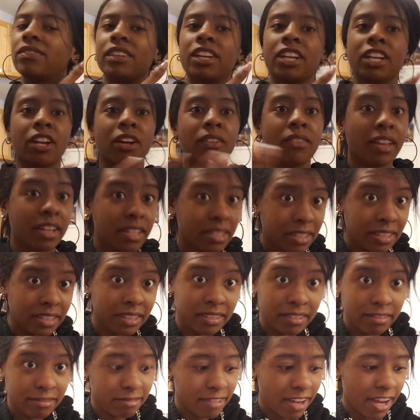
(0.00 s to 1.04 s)
you know, that's
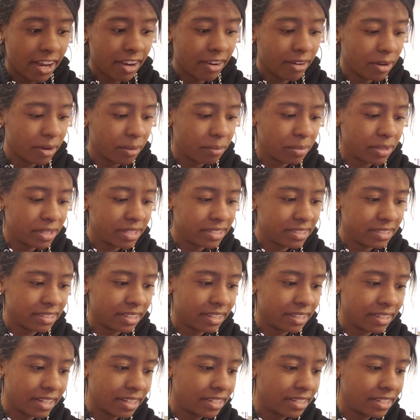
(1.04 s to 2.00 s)
not going to be the same,